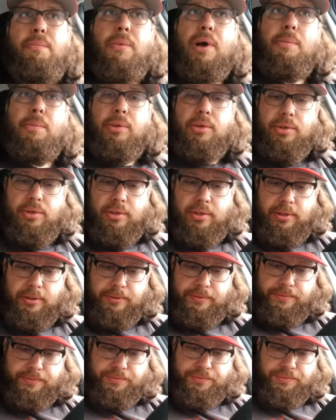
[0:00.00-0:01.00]
bubbles.
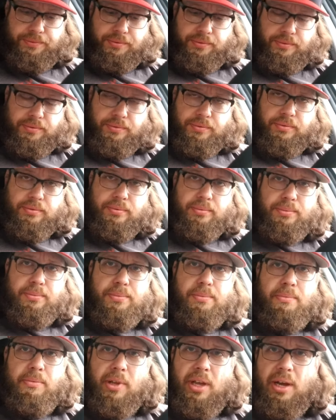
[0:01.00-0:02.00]

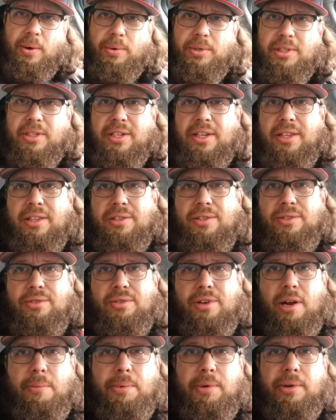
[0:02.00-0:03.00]
I was going to get the
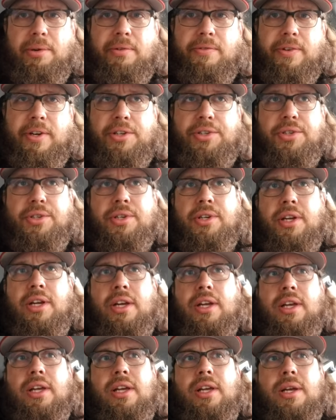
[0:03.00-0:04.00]
strawberry refresher,
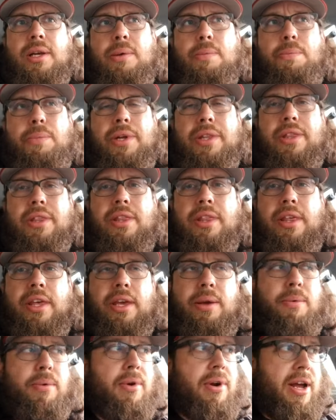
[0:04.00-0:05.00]
but
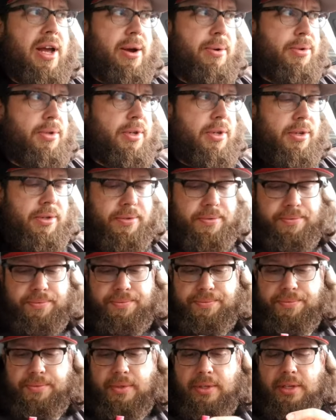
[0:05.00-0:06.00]
they were out.
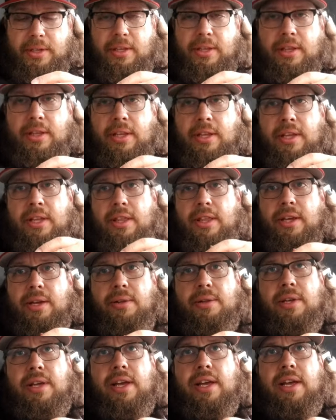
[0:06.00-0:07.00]
They
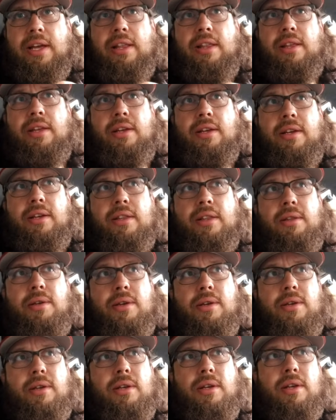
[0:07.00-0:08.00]
only had the, the,
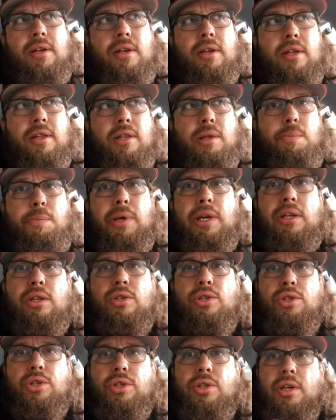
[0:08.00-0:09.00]
the
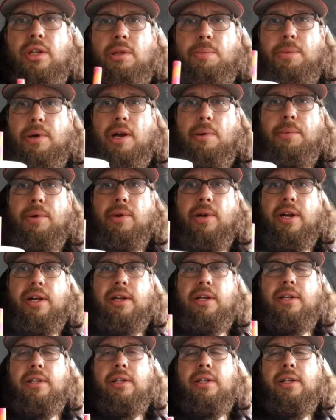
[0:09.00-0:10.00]
peach and the
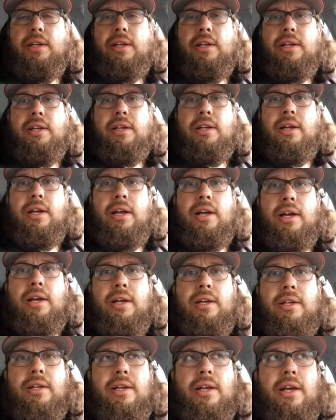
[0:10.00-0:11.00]
pomegranate.
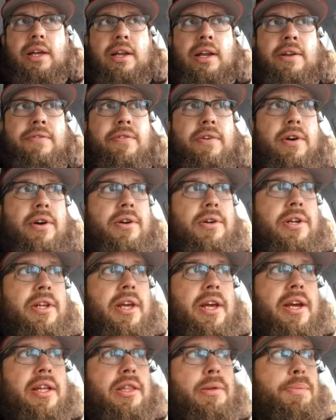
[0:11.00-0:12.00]
Uh, and I've already
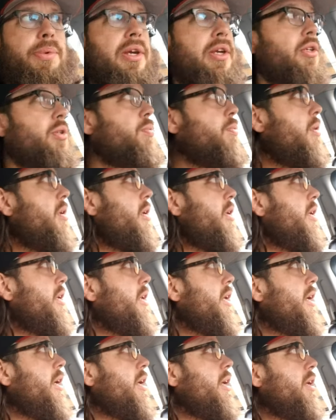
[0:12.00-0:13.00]
had the peach one in
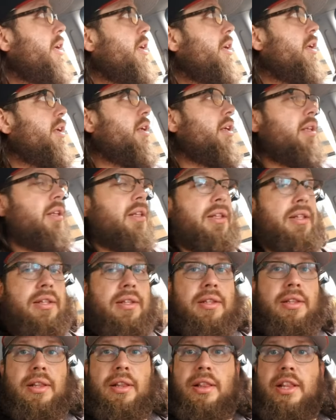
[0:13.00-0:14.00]
a
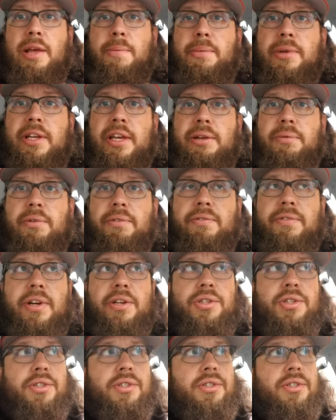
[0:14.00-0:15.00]
lemonade
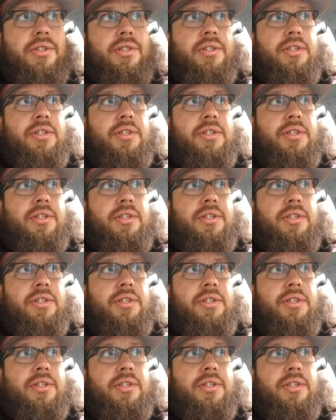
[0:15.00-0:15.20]
refresher.